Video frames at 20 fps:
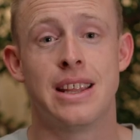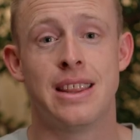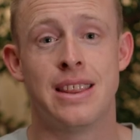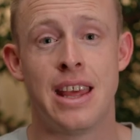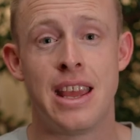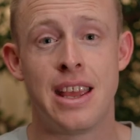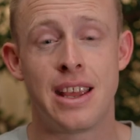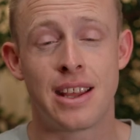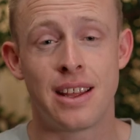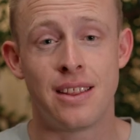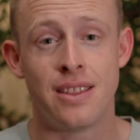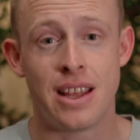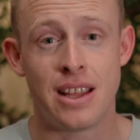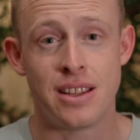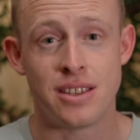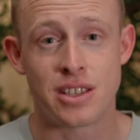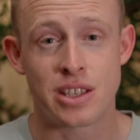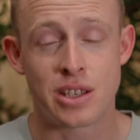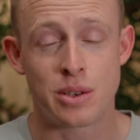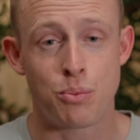They can
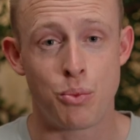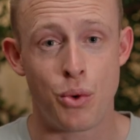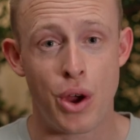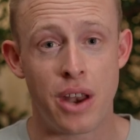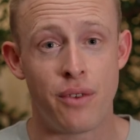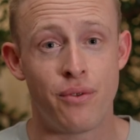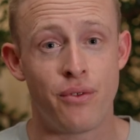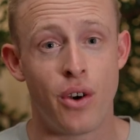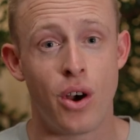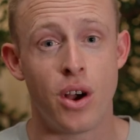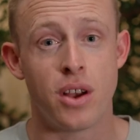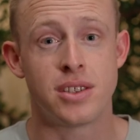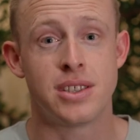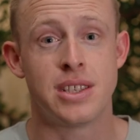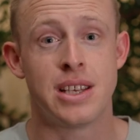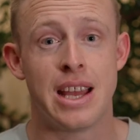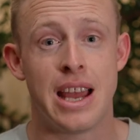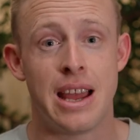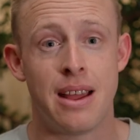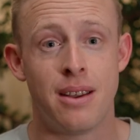then spread
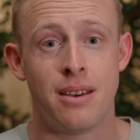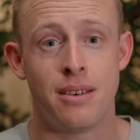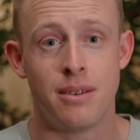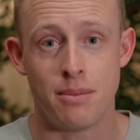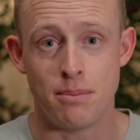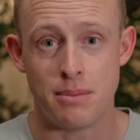faster and